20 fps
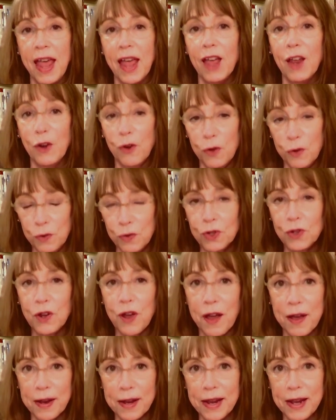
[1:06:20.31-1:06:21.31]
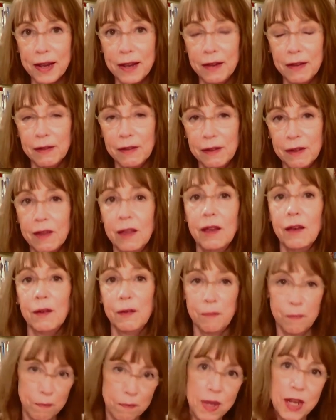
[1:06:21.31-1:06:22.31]
and who's talking?
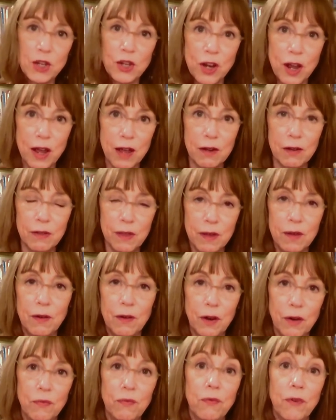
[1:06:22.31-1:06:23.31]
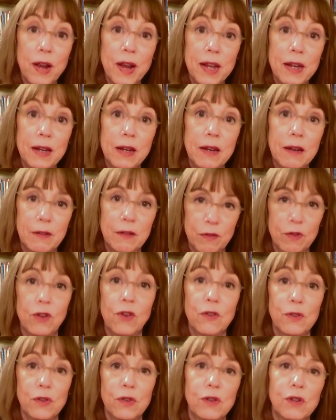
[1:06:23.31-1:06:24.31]
Mi-ja, the, her friend,
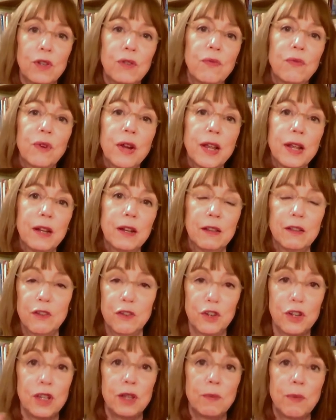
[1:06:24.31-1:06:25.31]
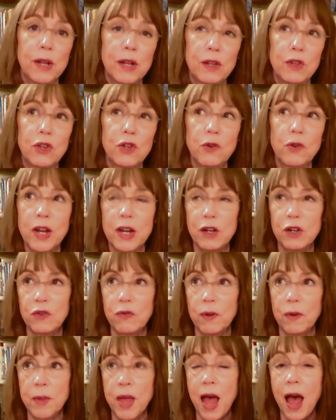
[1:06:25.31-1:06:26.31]
Young-sook's friend, she's been estranged
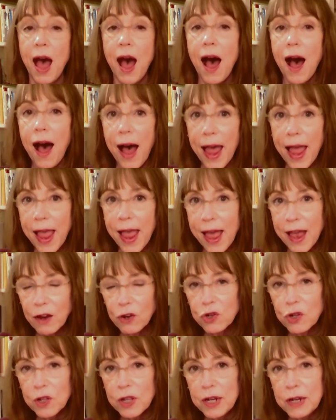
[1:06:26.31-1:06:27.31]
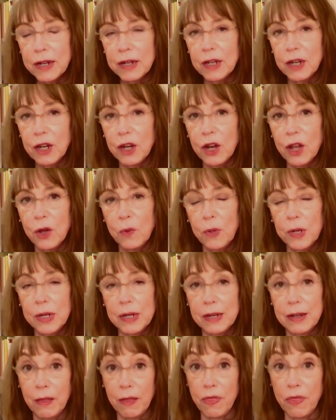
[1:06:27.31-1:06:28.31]
from. I actually didn't know
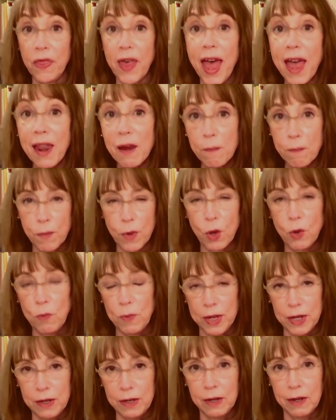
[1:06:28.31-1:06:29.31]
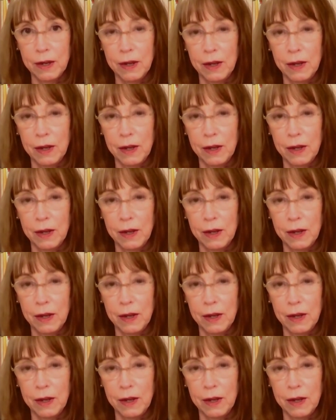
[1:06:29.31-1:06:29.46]
until that moment